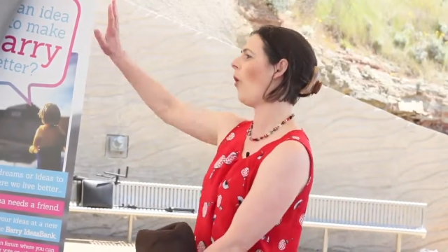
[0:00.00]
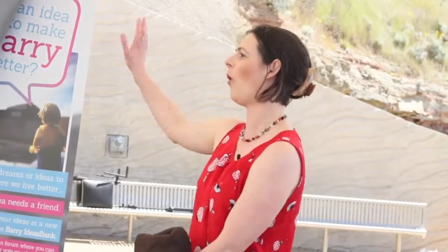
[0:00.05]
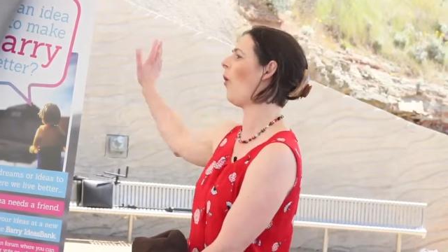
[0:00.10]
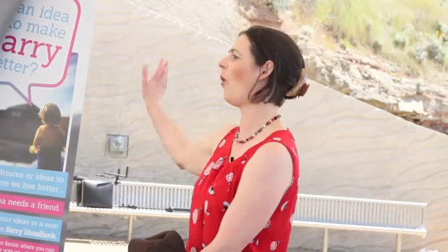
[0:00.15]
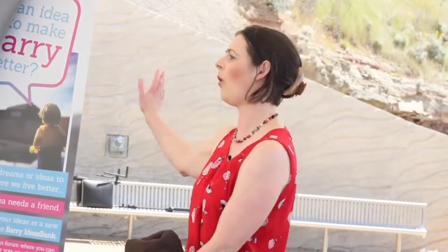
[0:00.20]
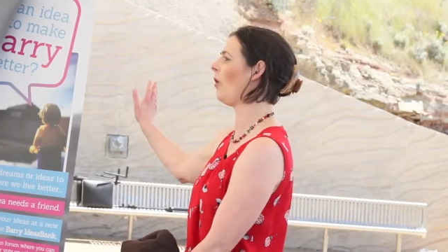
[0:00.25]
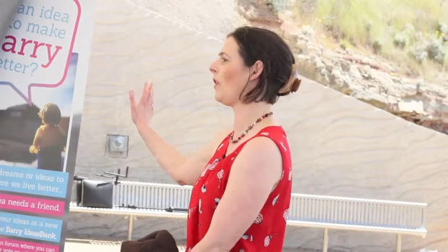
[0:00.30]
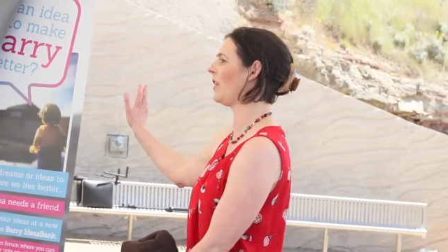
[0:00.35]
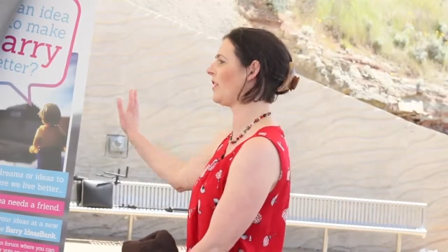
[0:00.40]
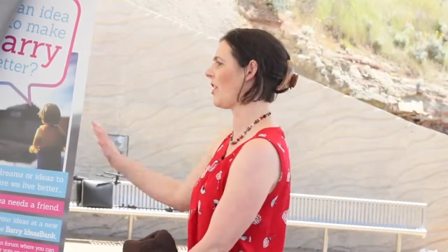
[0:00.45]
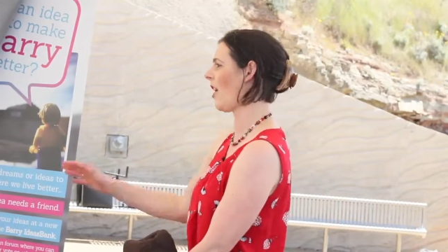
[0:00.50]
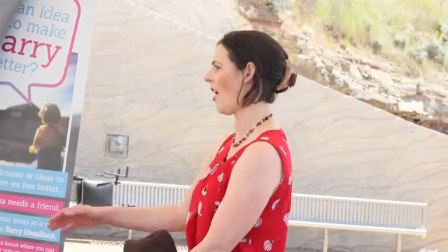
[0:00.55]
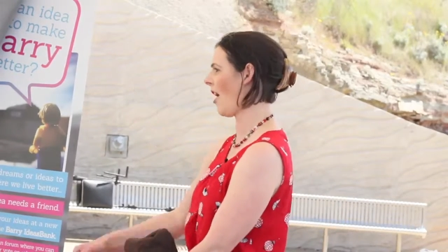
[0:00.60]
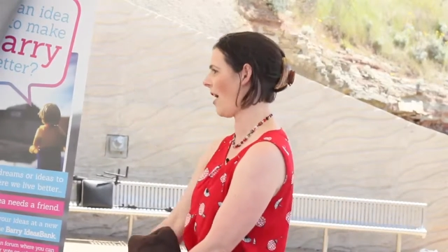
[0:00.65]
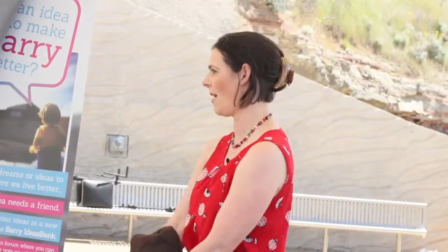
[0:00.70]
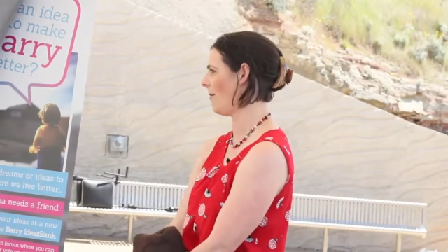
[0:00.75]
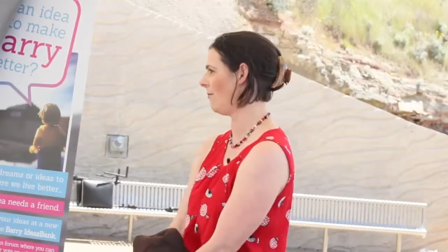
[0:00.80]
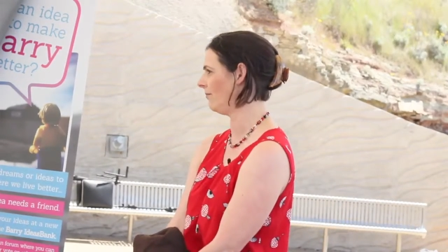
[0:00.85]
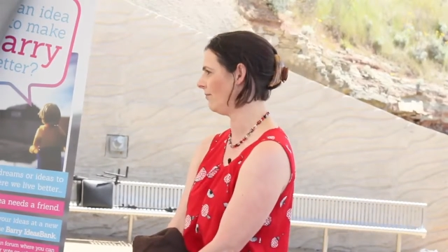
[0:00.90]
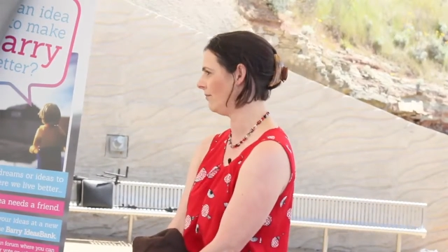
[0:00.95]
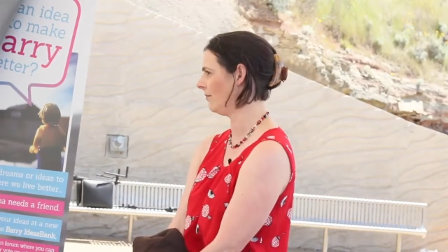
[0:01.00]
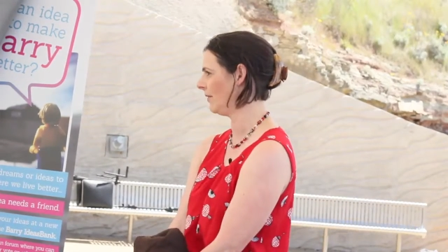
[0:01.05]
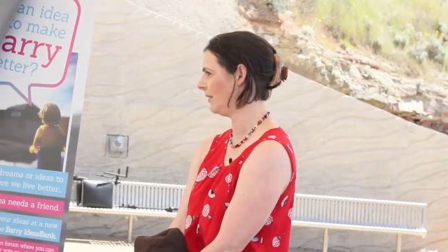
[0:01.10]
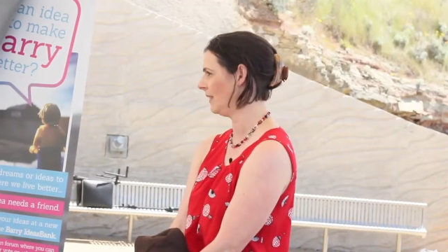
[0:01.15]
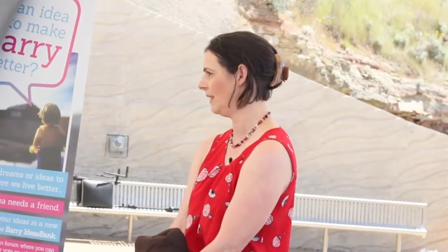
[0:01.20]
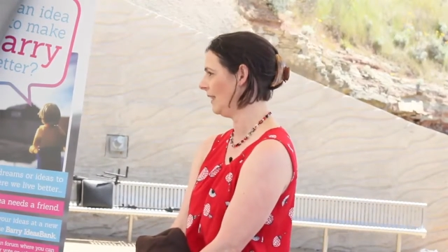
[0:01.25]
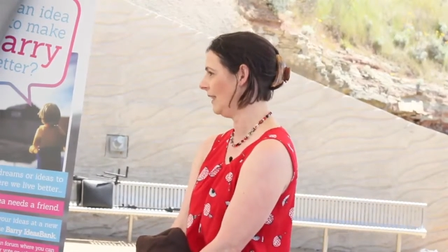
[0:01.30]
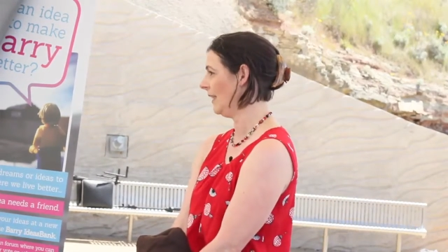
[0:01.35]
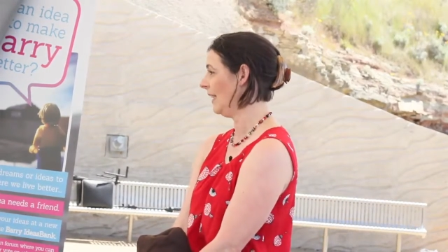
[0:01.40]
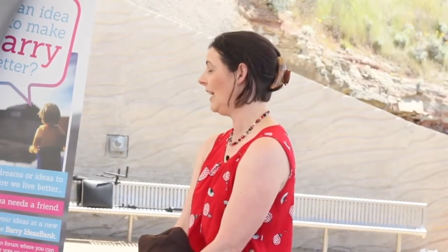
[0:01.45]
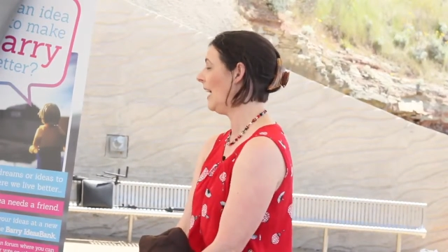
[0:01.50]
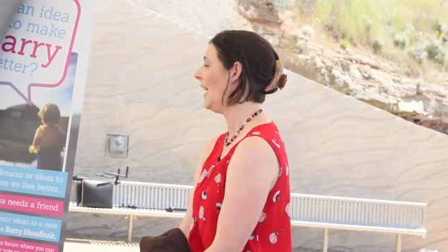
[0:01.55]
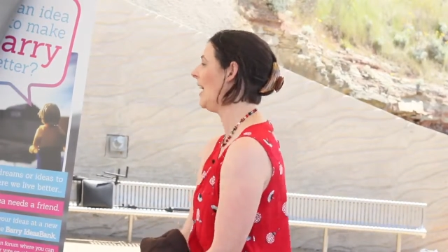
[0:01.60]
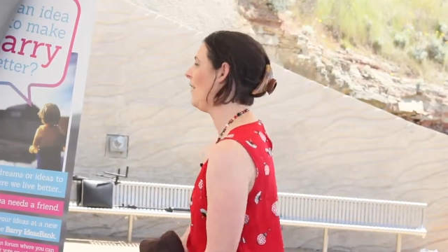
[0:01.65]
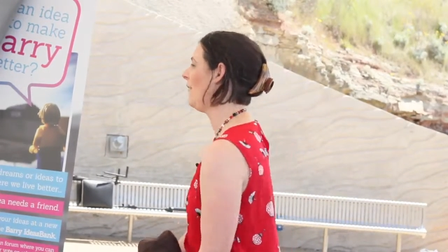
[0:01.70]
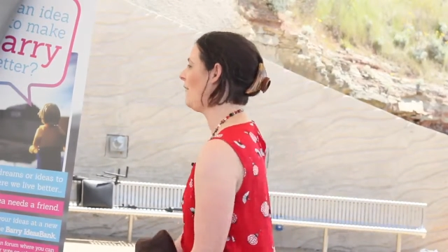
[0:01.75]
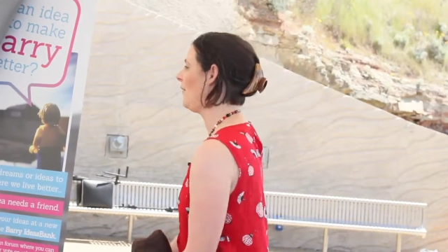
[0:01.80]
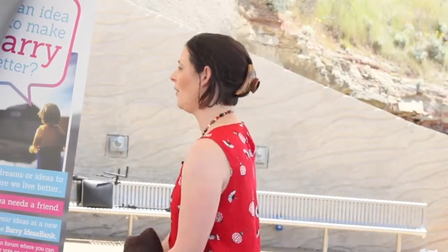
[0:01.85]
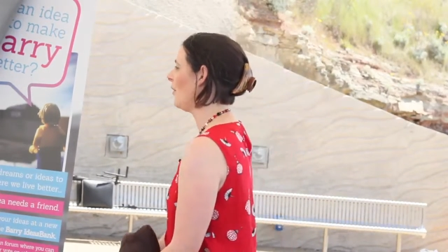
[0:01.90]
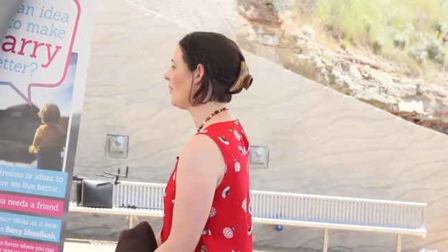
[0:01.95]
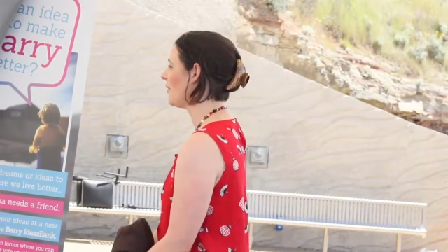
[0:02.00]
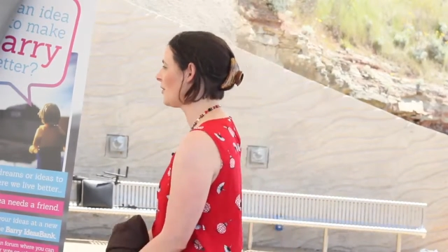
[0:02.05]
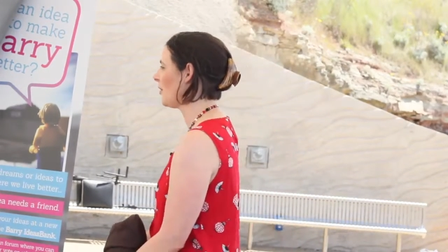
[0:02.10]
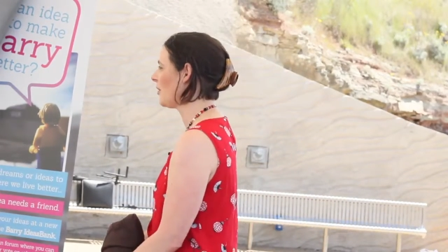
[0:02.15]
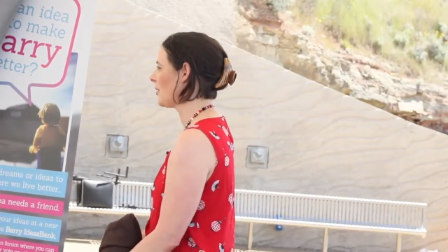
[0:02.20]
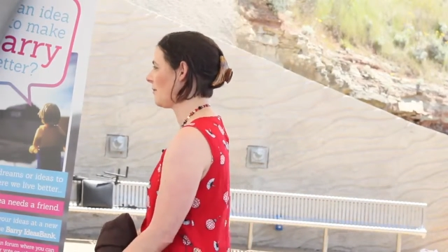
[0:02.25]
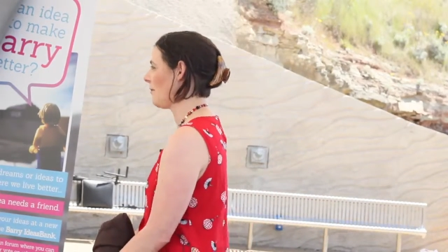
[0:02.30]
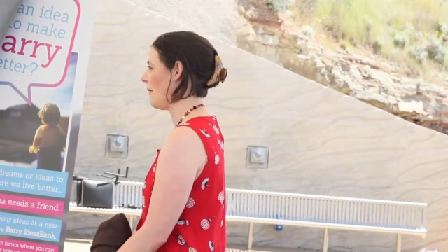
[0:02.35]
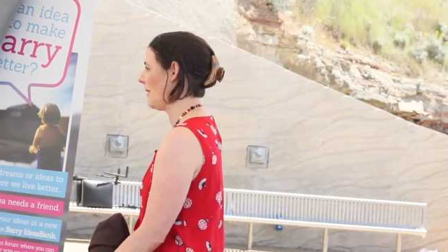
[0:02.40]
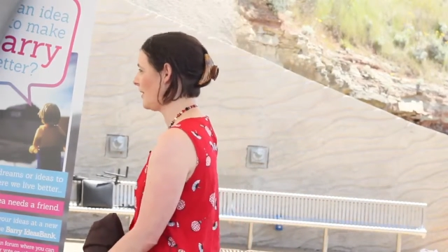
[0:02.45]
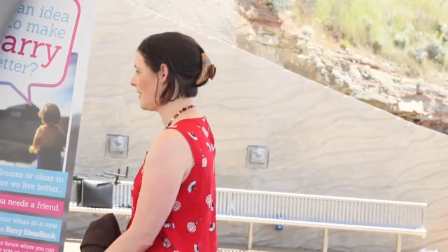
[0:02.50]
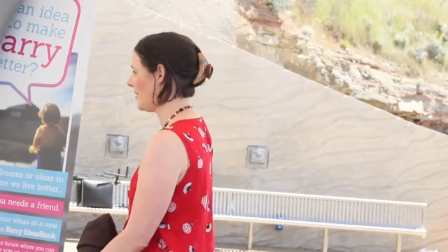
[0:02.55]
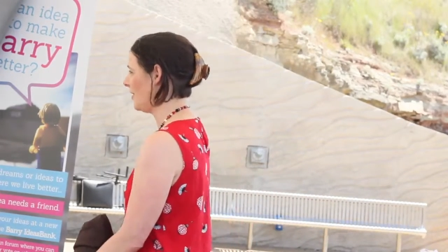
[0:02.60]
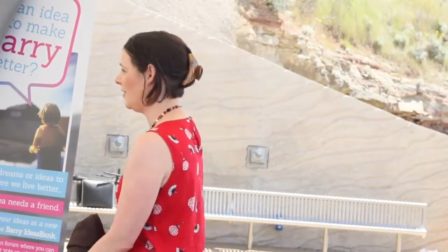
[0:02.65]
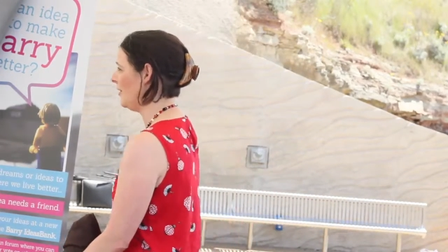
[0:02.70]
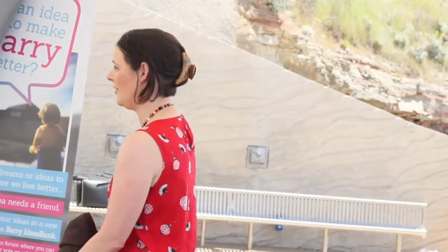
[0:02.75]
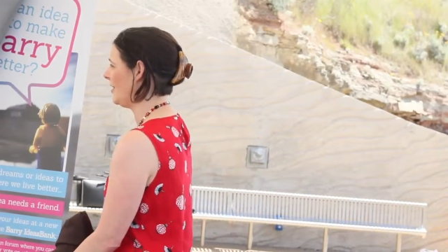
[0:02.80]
all the time. If you're the sort of person